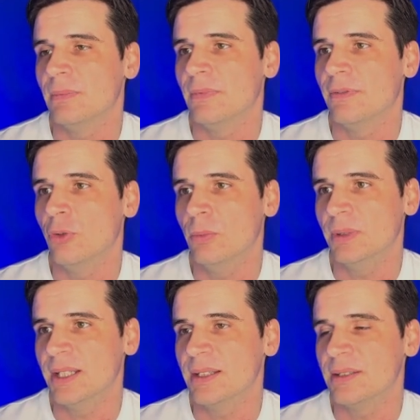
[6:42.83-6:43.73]

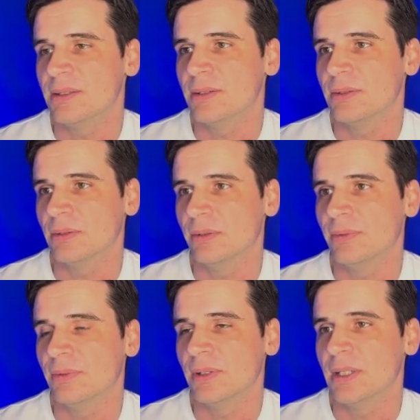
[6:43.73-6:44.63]
formally sort
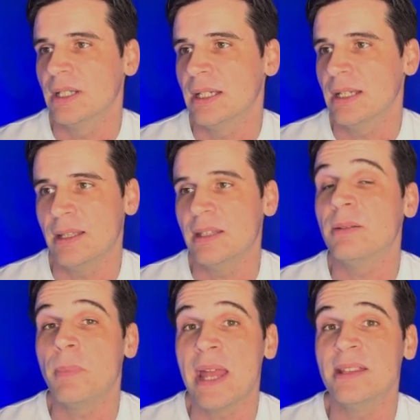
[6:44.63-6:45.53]
of. It
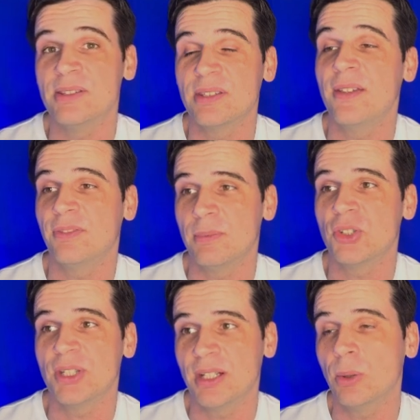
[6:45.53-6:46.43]
depends if the
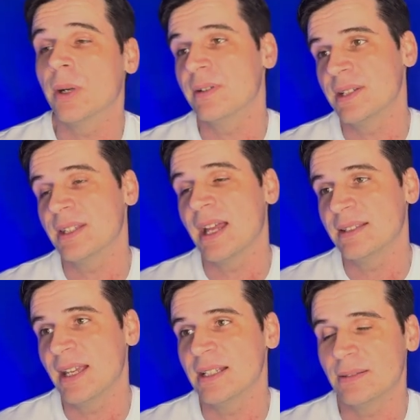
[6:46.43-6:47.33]
machine queries that
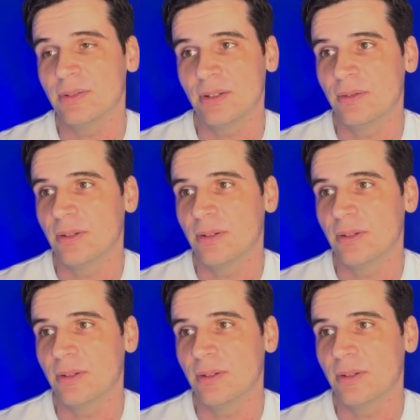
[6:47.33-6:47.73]
data for